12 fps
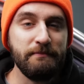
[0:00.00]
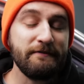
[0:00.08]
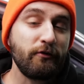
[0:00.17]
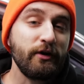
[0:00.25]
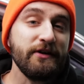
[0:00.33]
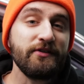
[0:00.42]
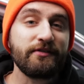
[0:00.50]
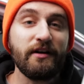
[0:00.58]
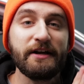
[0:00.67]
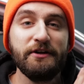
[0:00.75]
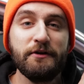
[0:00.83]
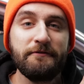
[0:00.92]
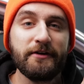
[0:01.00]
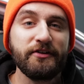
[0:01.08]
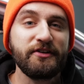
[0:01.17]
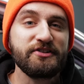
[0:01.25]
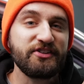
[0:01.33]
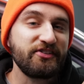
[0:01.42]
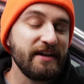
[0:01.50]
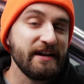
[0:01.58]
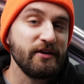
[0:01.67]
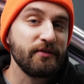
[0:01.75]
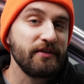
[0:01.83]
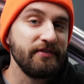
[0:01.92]
Before you install your new filter, just
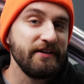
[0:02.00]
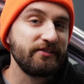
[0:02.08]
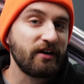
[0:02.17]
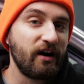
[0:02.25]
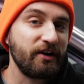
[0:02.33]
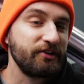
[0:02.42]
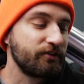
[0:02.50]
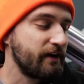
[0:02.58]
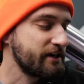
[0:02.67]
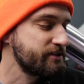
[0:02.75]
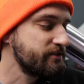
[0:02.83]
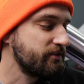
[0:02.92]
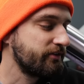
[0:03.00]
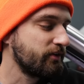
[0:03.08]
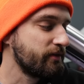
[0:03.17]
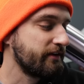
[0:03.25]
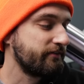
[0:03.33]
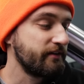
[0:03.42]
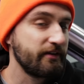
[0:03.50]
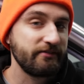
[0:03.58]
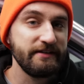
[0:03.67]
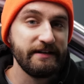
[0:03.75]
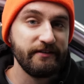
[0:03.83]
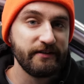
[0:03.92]
take note that these are directional, so this
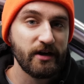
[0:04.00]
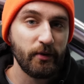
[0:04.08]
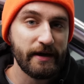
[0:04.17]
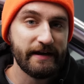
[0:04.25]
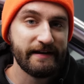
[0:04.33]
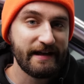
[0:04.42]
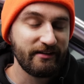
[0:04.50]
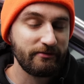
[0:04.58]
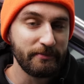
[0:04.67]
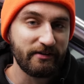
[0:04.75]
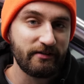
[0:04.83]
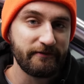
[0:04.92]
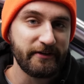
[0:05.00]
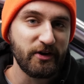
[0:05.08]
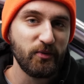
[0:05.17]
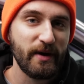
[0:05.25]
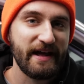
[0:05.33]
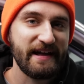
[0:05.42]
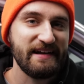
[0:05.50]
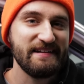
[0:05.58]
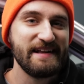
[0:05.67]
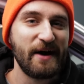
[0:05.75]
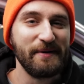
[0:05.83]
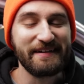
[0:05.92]
does need to go in a specific way.
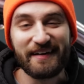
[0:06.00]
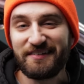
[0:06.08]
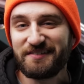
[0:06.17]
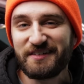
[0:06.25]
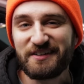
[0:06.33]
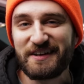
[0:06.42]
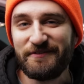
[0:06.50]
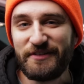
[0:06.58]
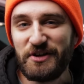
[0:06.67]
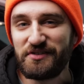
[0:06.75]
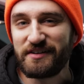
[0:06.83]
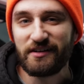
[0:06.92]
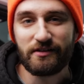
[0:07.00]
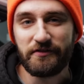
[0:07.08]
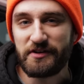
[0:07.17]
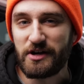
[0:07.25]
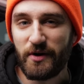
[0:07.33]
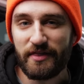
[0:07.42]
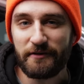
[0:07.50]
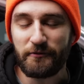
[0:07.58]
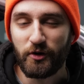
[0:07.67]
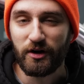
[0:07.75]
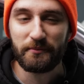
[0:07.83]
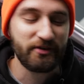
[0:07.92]
Now, it gets a little confusing because if you go on the
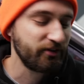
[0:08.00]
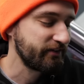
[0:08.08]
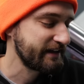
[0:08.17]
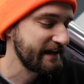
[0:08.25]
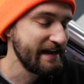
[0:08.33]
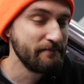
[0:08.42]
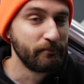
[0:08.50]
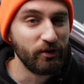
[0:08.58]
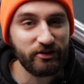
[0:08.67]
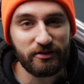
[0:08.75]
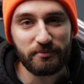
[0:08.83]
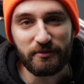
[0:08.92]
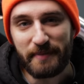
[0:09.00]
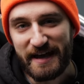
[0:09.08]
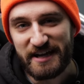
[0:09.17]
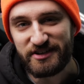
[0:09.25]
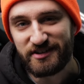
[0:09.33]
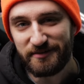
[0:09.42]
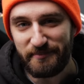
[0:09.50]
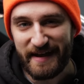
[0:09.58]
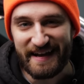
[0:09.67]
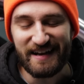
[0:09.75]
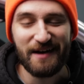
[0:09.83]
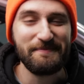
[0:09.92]
forums, there's like a multiple page
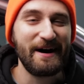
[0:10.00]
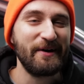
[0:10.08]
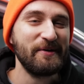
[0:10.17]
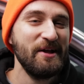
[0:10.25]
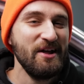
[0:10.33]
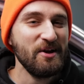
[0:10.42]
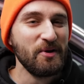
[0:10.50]
debate about